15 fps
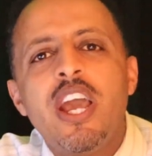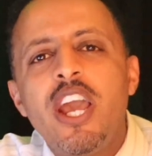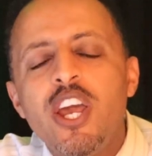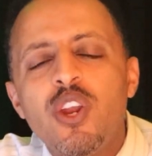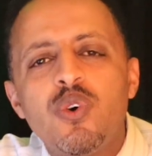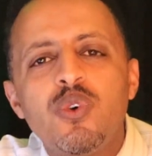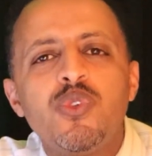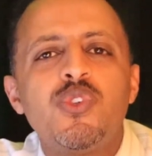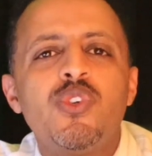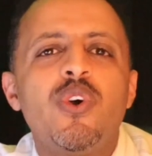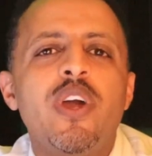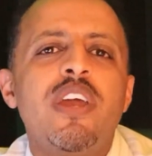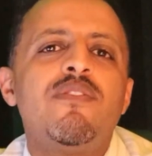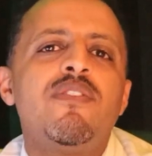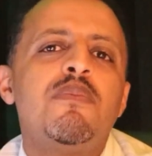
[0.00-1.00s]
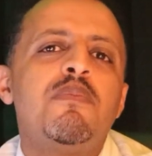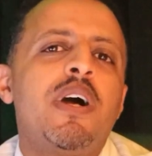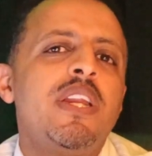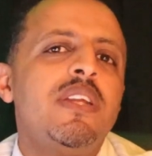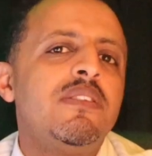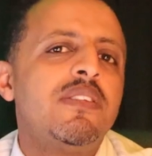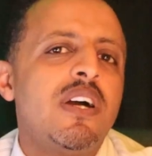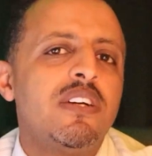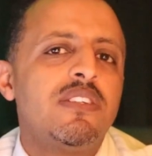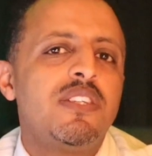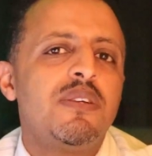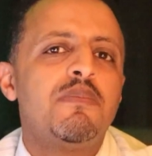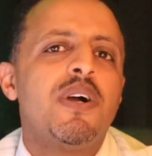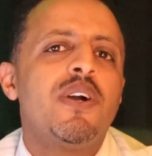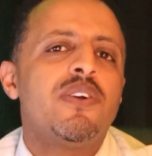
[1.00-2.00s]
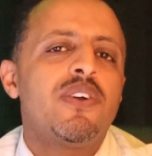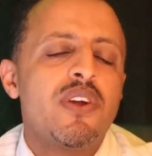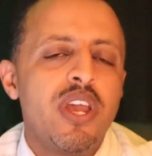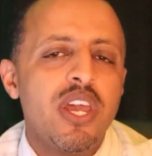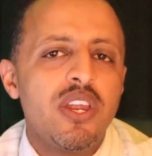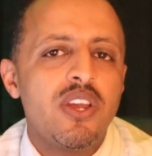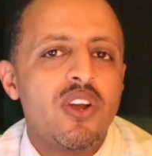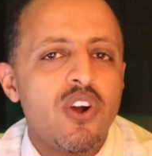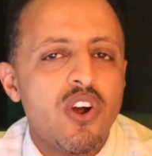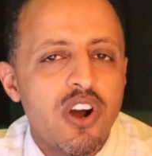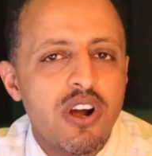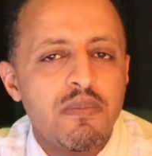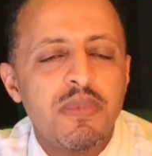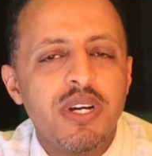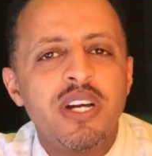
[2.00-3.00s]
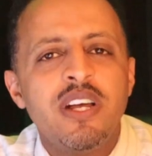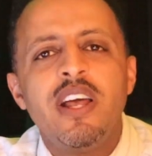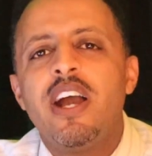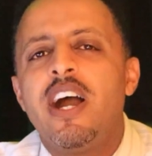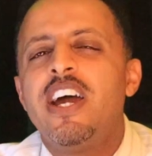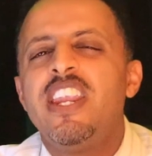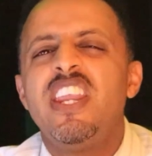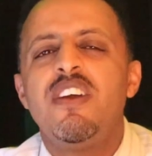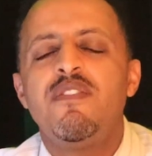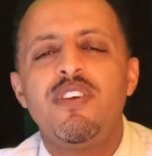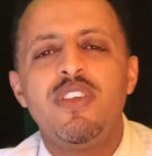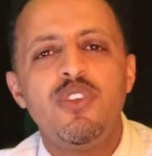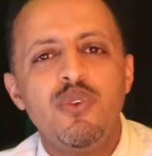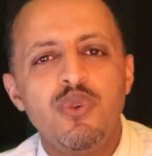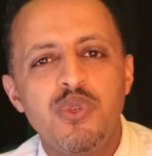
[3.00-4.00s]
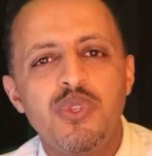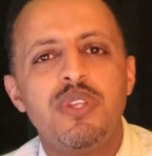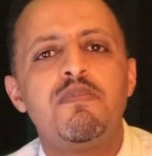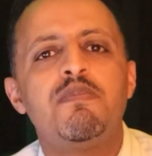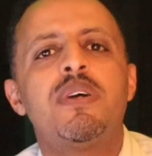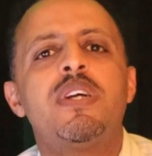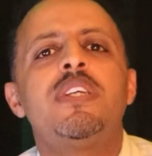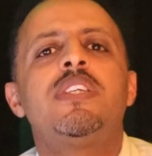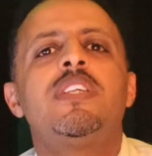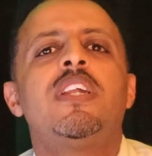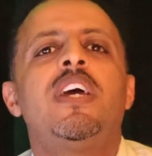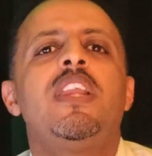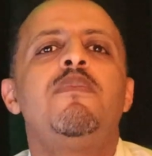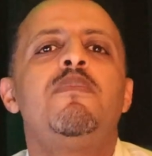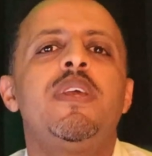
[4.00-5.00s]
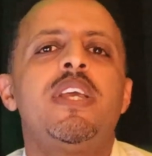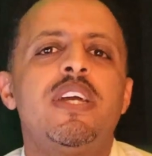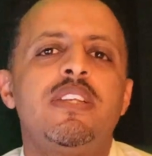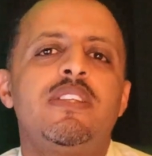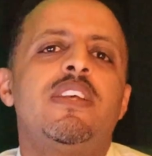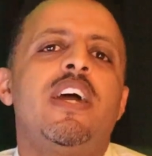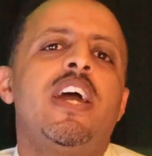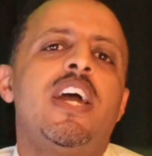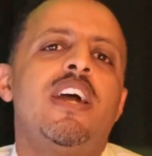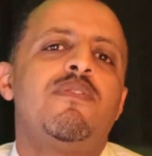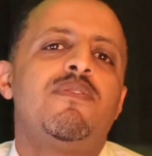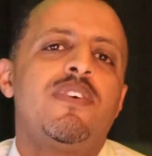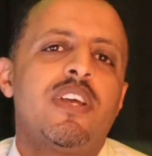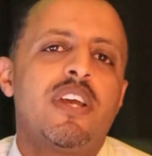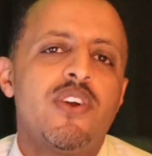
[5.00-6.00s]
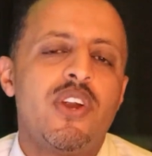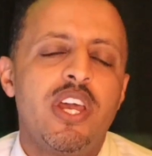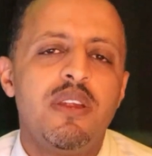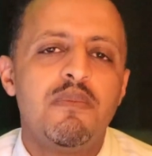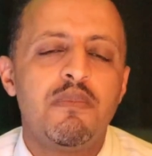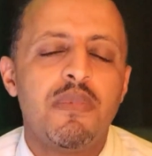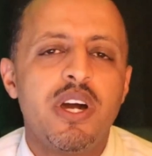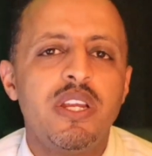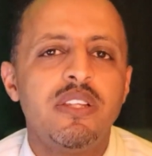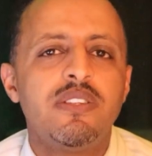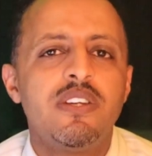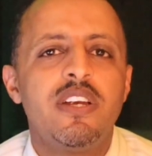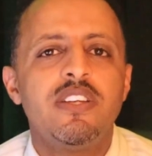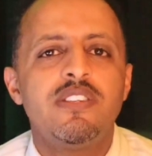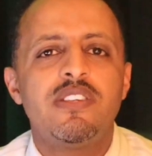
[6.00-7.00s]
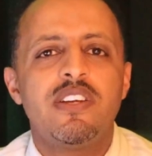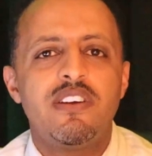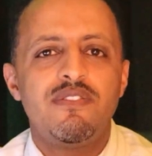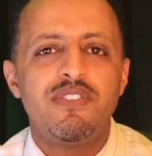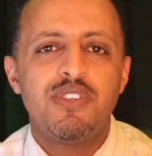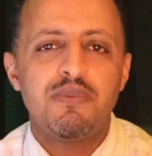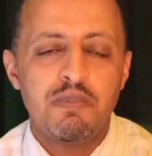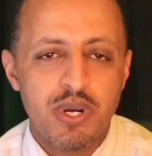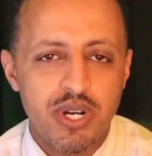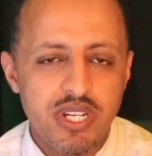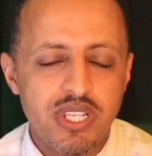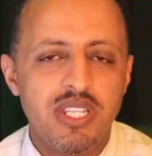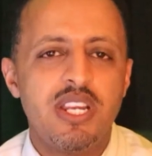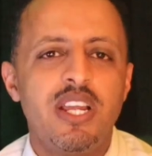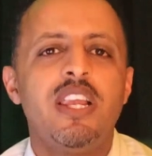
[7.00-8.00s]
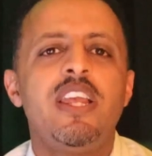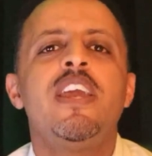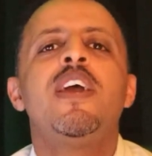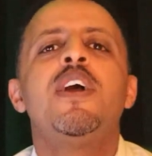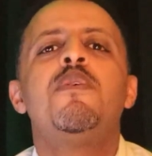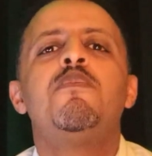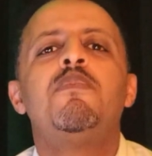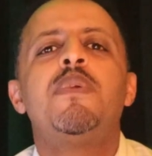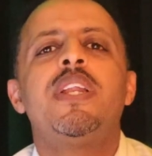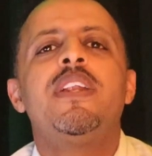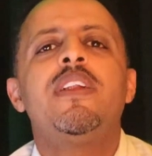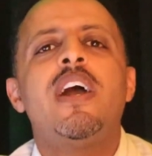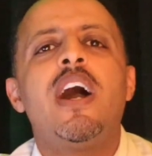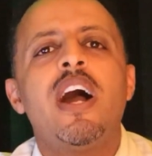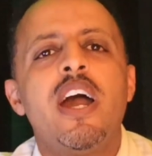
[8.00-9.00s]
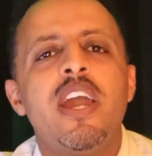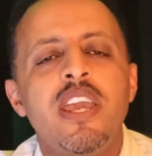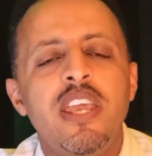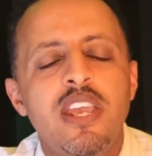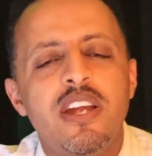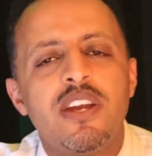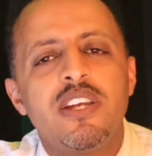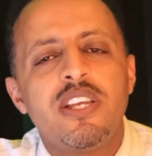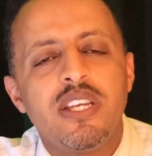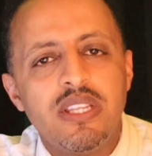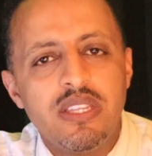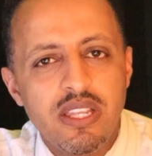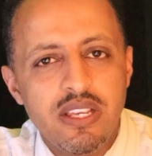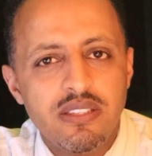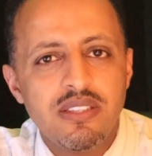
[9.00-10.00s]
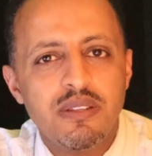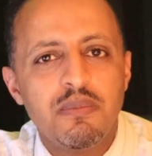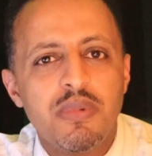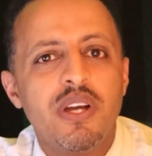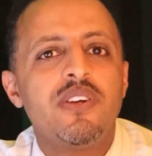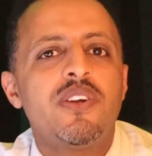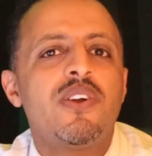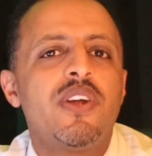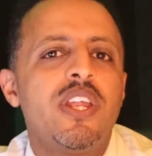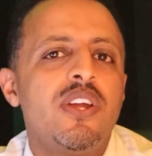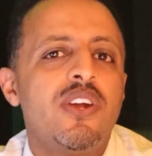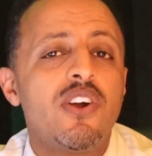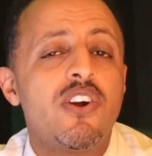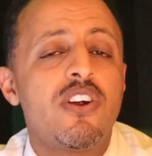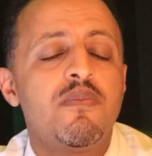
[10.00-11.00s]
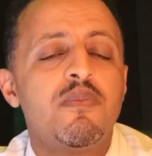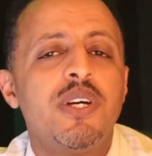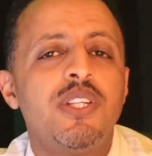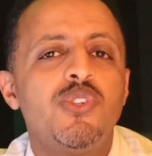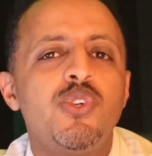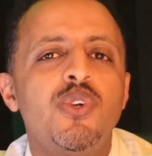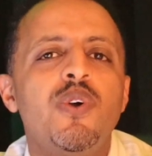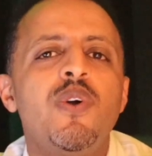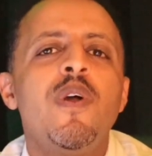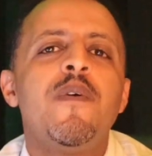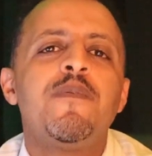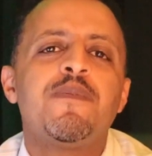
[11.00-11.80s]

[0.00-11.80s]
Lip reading: And also everybody talks about Credit Karma. I never used it personally because I have a credit monitoring service personally, but I hear good things about Credit Karma too.